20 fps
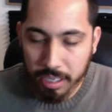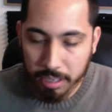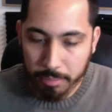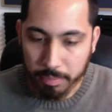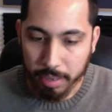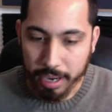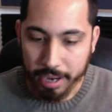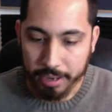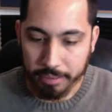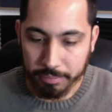
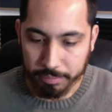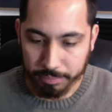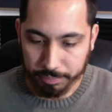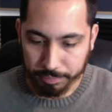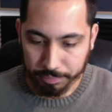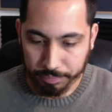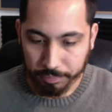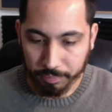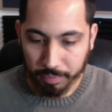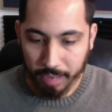But
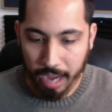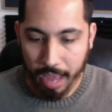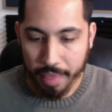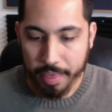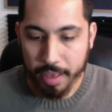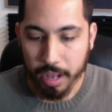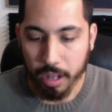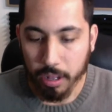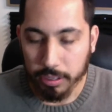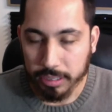I
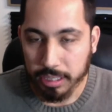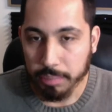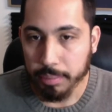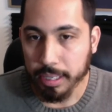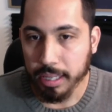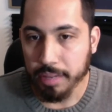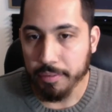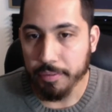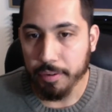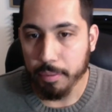think
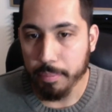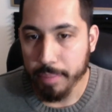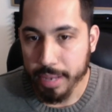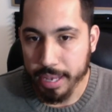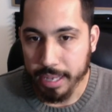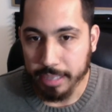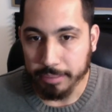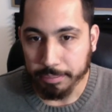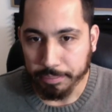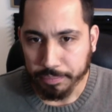ultimately for
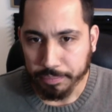me,